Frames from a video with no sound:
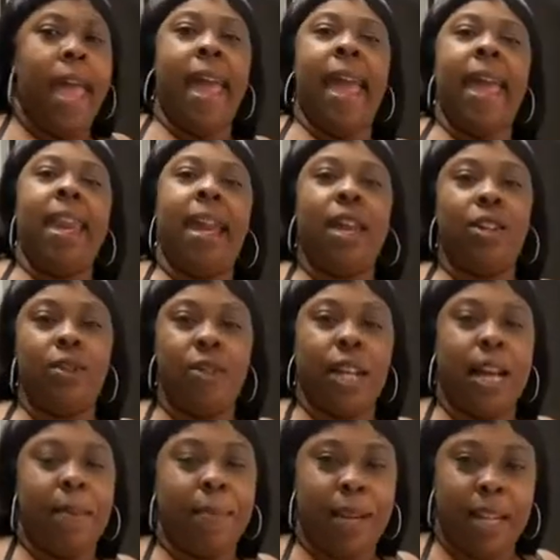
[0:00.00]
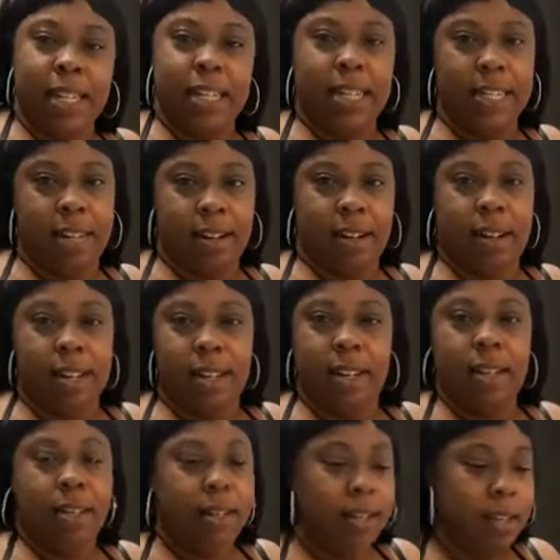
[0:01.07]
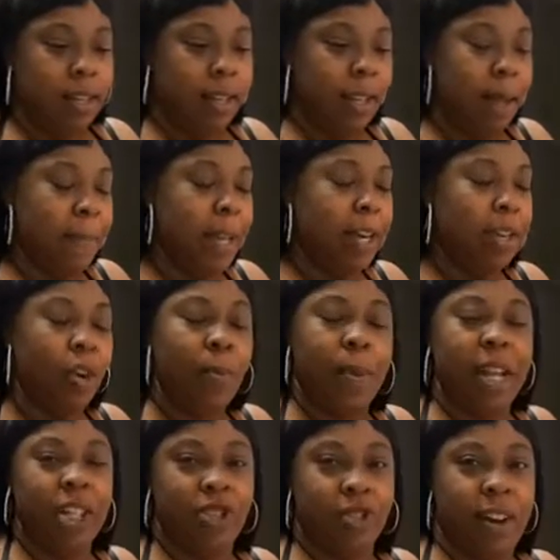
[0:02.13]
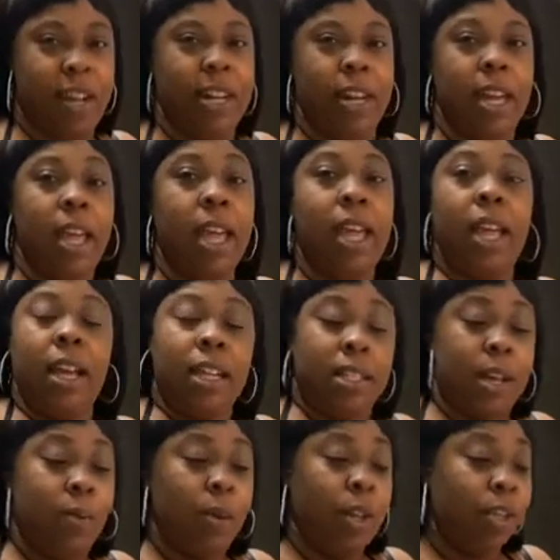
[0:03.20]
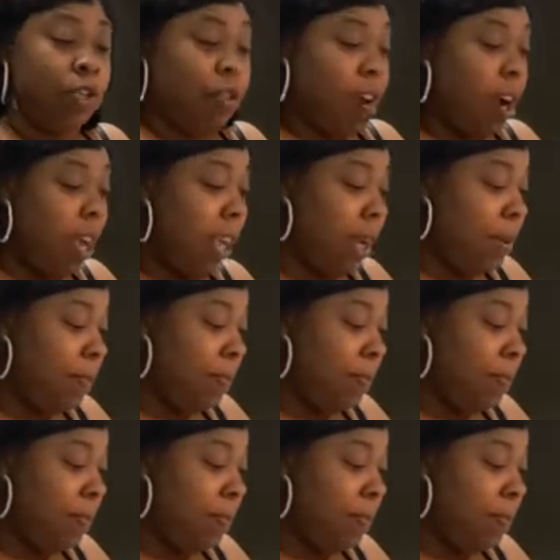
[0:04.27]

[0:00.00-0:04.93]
And I do not mind sharing it. I mean, don't mind trying it, because I will try it.